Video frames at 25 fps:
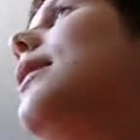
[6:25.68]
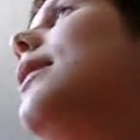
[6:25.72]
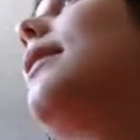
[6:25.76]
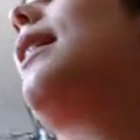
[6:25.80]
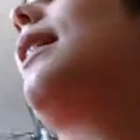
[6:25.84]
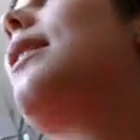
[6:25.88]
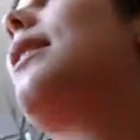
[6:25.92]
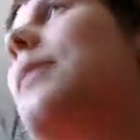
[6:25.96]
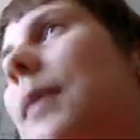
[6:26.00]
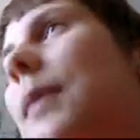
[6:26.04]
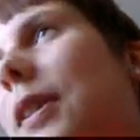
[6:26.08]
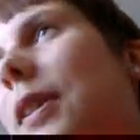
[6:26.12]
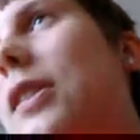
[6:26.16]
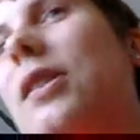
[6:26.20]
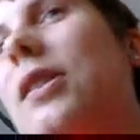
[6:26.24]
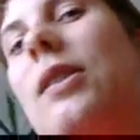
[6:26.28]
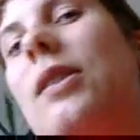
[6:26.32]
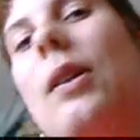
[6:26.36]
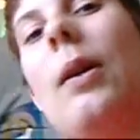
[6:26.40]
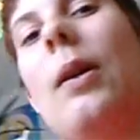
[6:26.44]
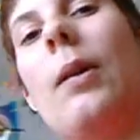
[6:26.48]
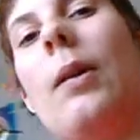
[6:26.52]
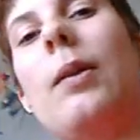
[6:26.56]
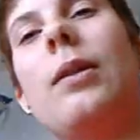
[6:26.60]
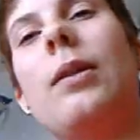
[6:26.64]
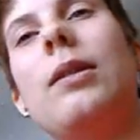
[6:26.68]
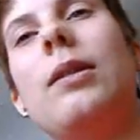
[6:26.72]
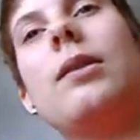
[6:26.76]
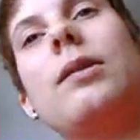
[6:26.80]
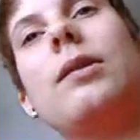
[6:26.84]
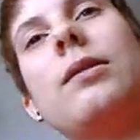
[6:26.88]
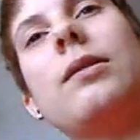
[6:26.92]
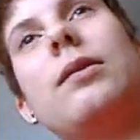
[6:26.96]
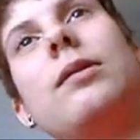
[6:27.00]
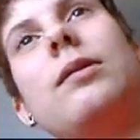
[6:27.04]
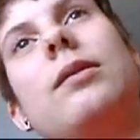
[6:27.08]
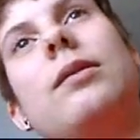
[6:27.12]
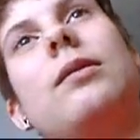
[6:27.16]
so that's my song
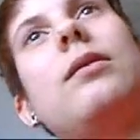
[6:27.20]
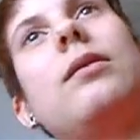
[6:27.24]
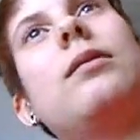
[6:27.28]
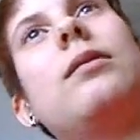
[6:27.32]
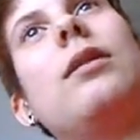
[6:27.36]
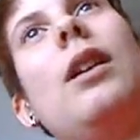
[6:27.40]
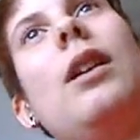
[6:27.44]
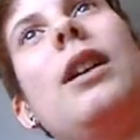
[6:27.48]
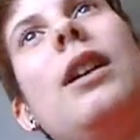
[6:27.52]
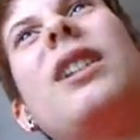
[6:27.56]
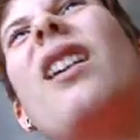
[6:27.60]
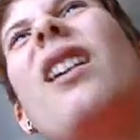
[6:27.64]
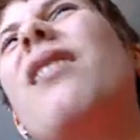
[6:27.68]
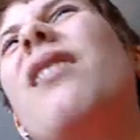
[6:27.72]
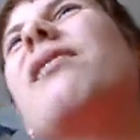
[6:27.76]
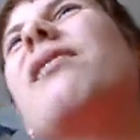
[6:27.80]
I can't